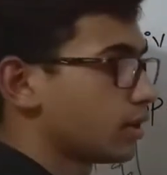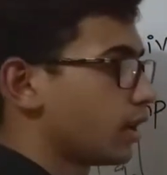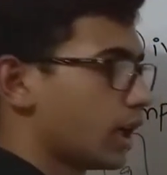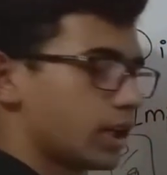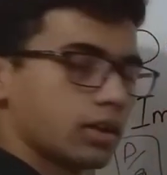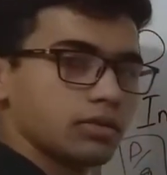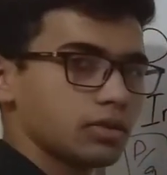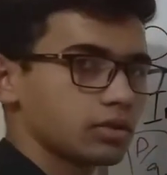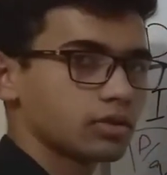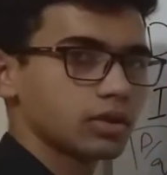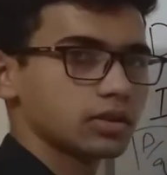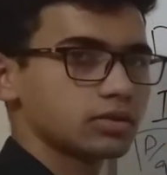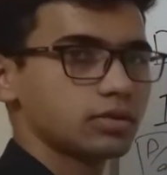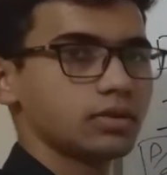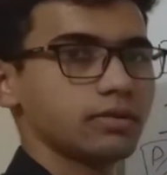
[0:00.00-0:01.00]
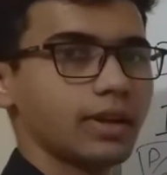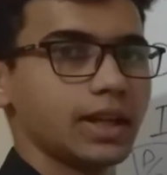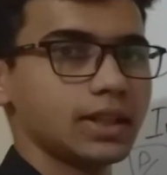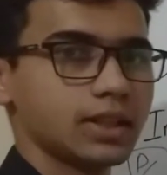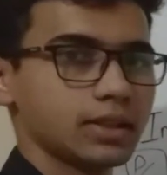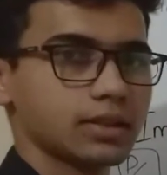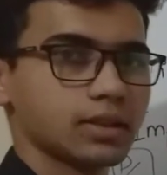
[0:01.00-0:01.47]
and now you're going to
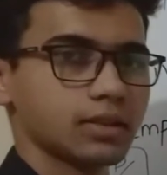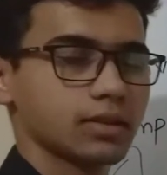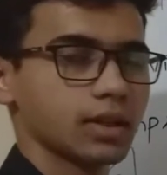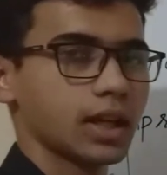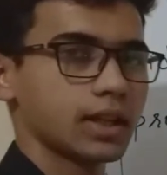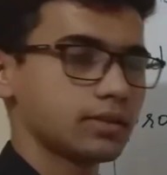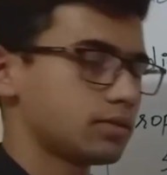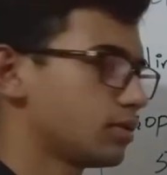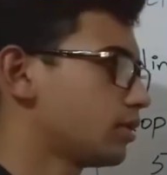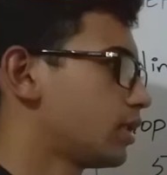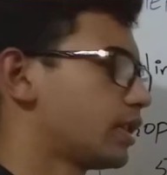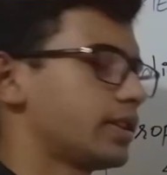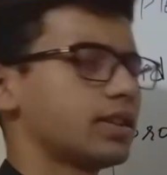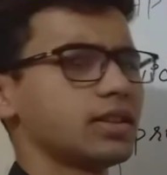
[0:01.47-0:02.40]
divide it as you learned